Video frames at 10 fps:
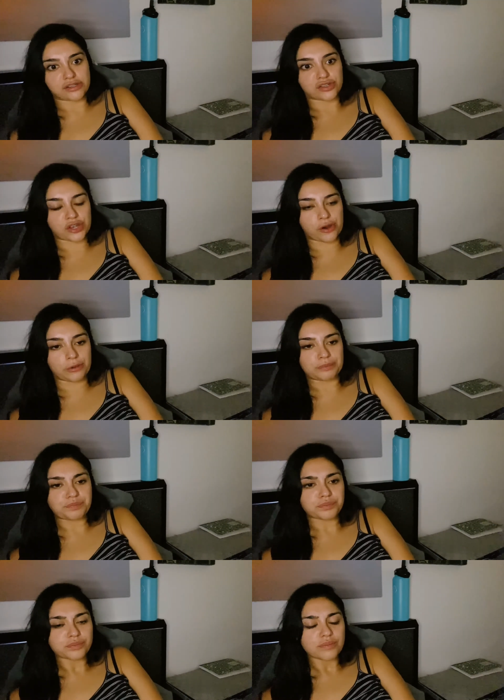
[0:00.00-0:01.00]
So,
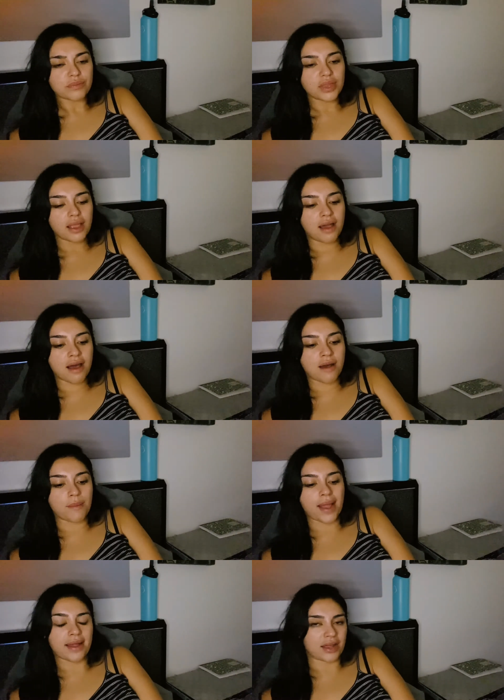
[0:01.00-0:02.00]

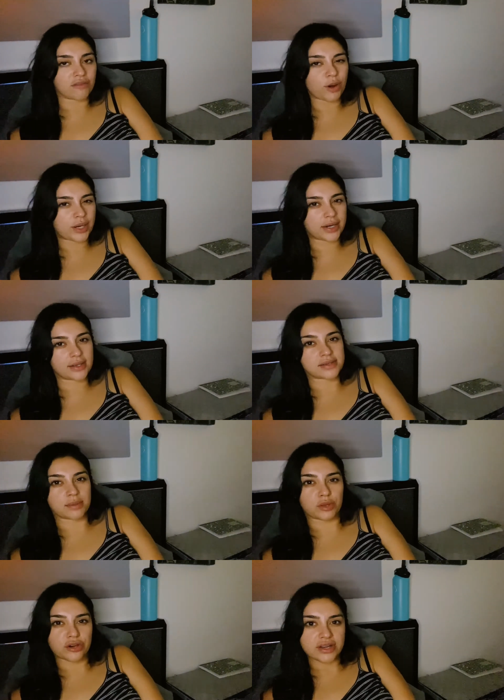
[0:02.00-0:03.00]
I kind of wanted a
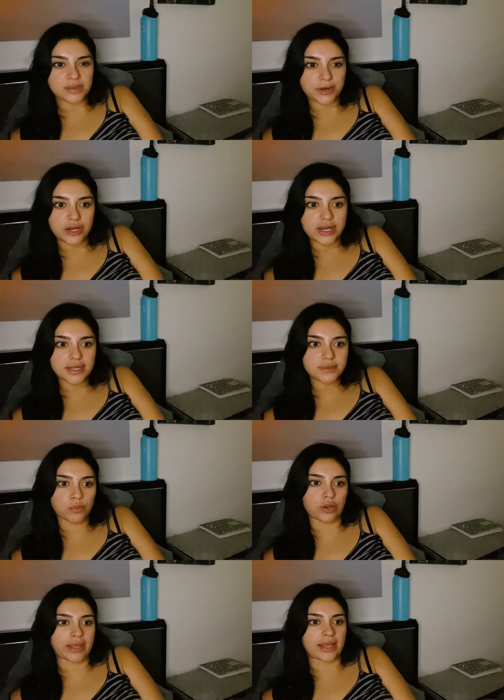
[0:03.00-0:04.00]
similar experience,
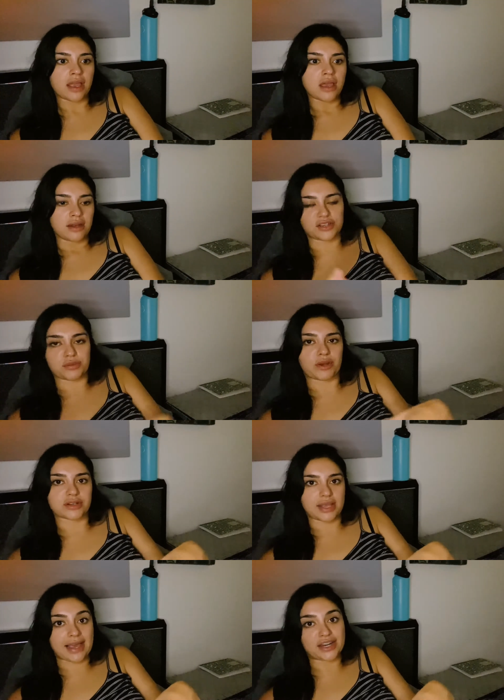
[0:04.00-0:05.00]
more not so
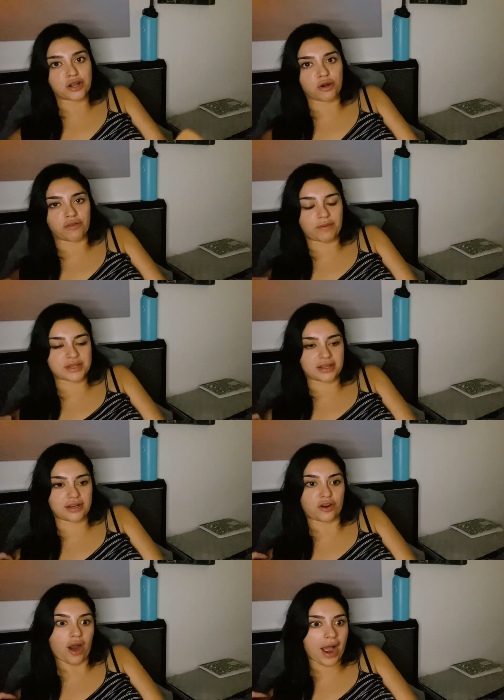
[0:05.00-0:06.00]
much I didn't know if I was gonna
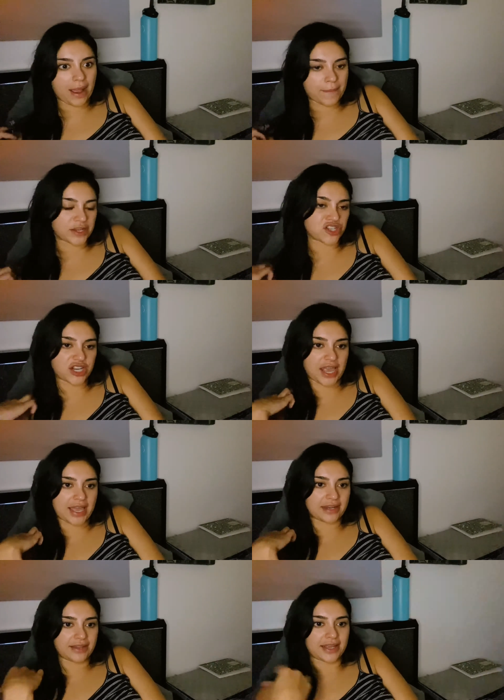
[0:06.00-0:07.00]
cry a bunch
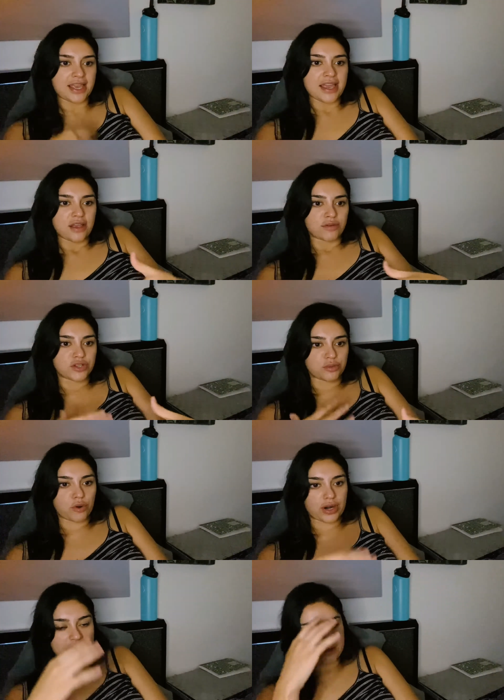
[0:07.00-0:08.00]
again and do
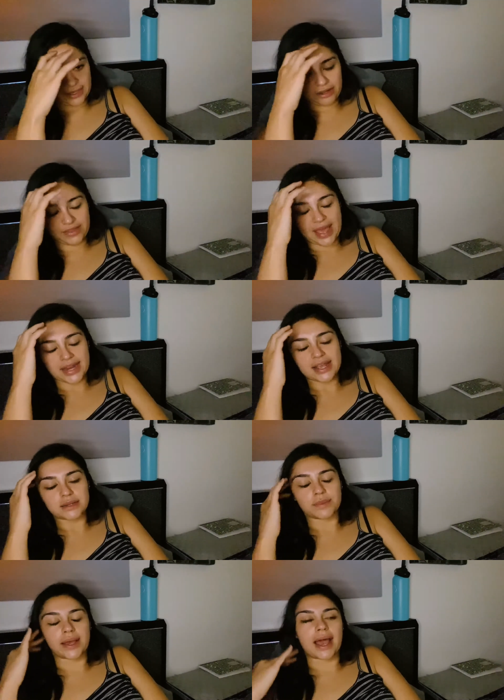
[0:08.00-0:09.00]
more healing on that
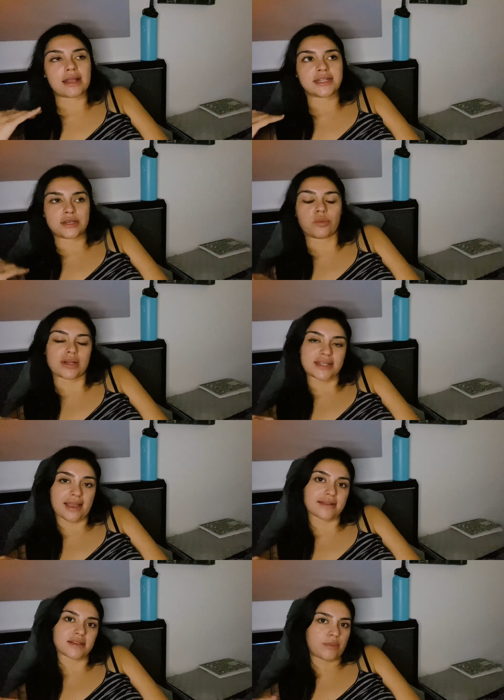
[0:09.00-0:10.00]
end, but I did want to
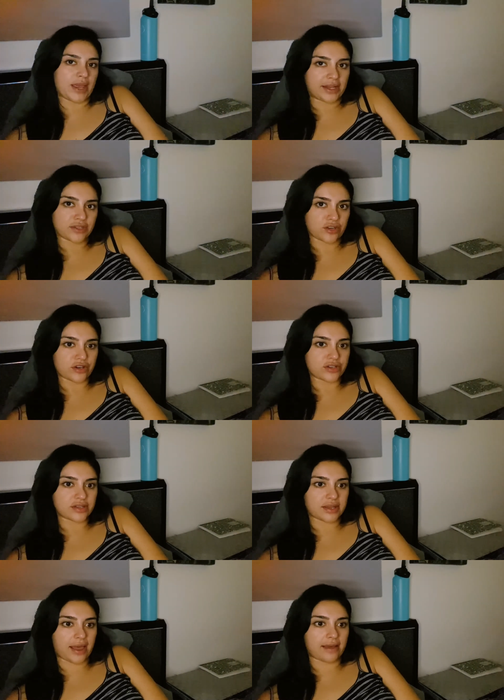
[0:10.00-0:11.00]
get some answers
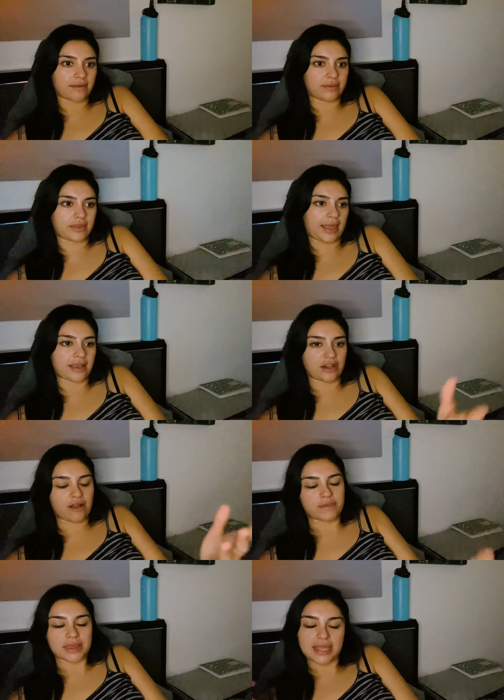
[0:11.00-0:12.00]
that
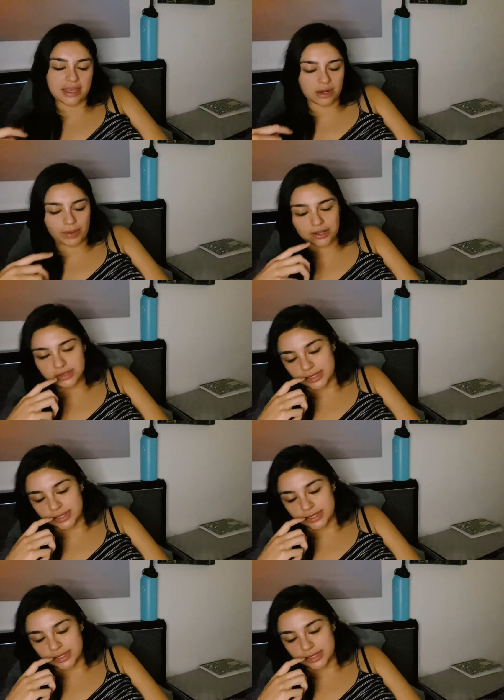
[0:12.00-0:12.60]
I've been thinking about.